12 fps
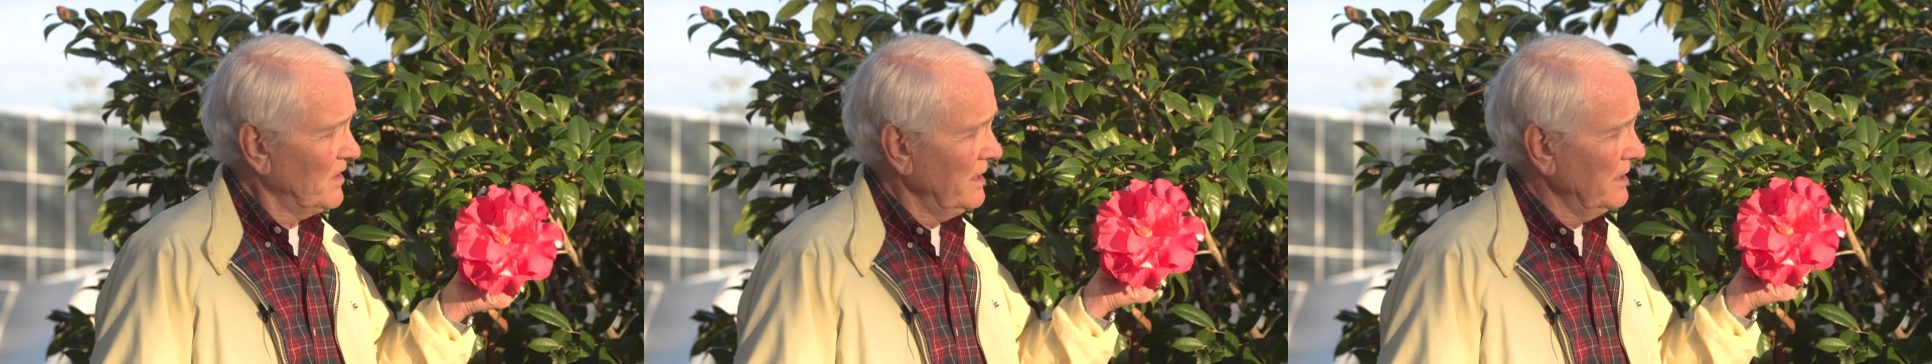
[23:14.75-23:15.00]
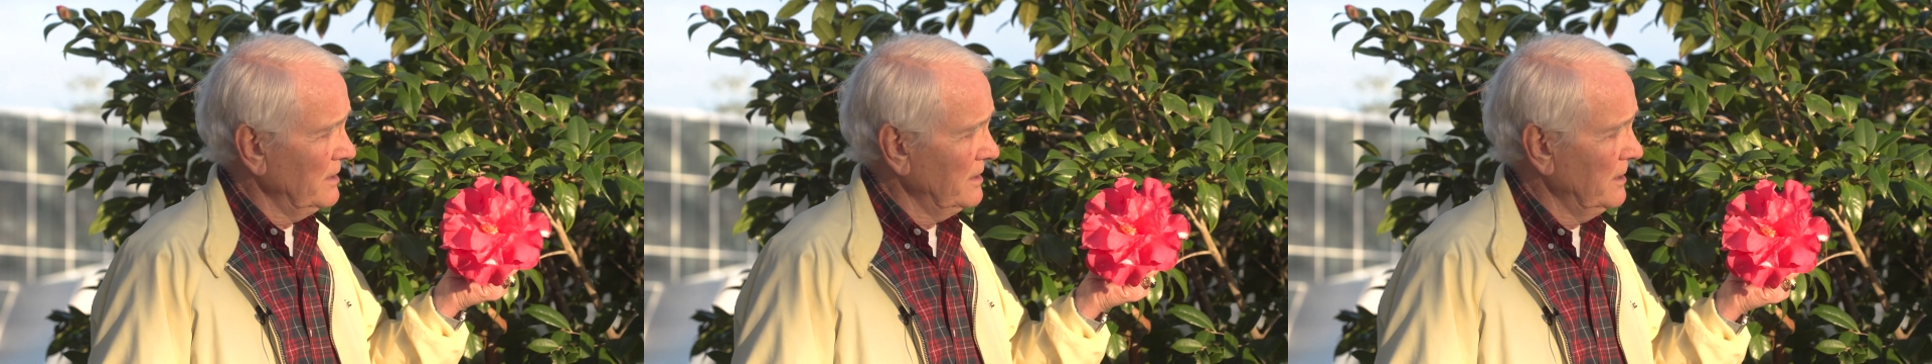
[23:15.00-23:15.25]

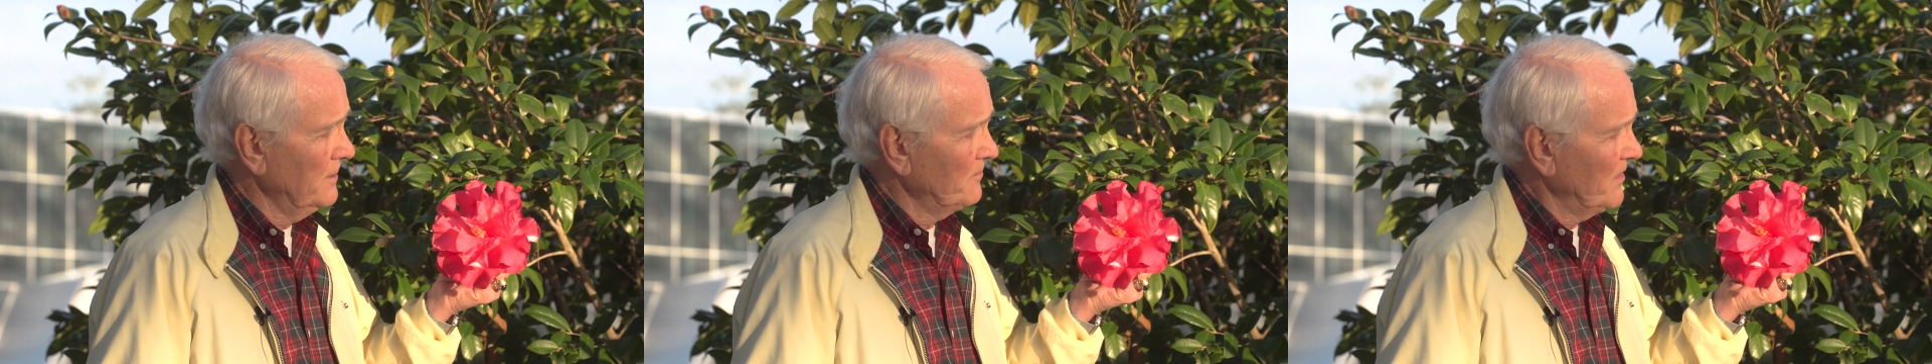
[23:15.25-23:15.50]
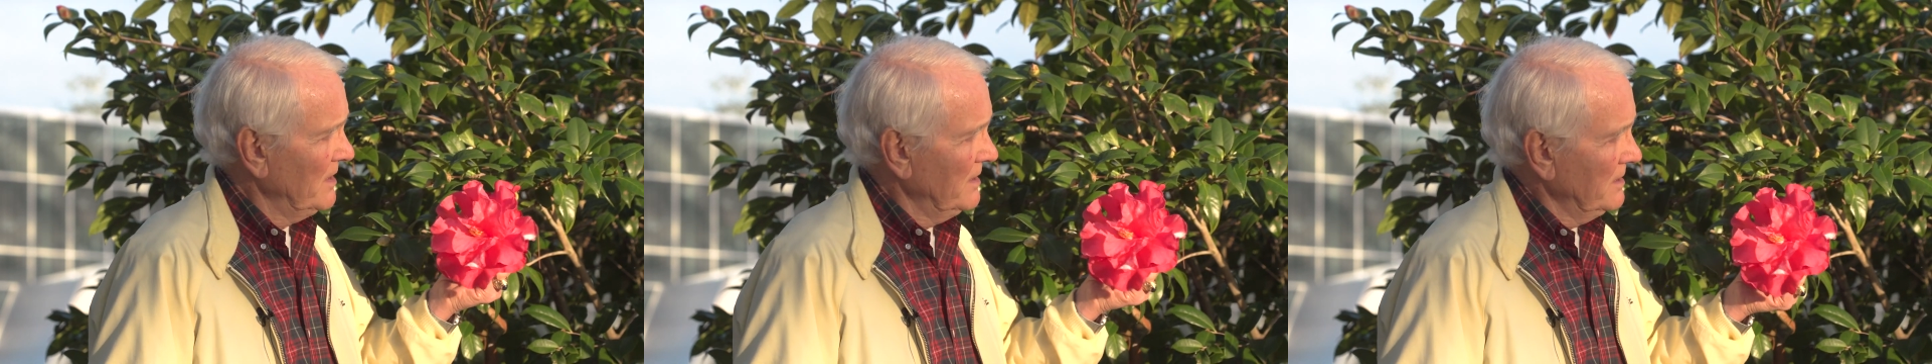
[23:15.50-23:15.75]
And
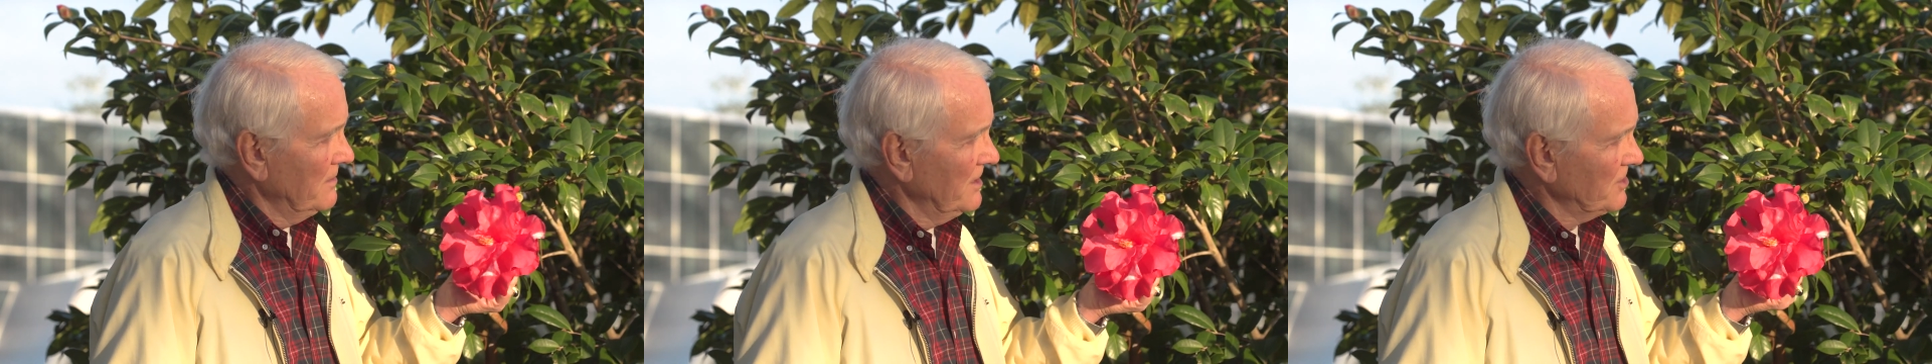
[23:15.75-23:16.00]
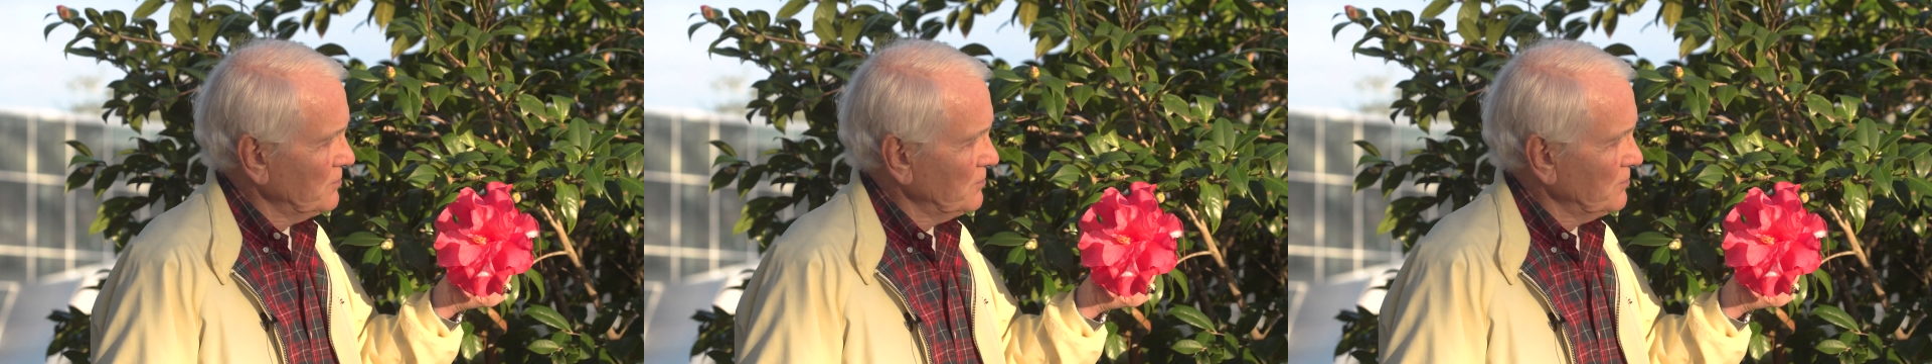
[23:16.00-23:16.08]
this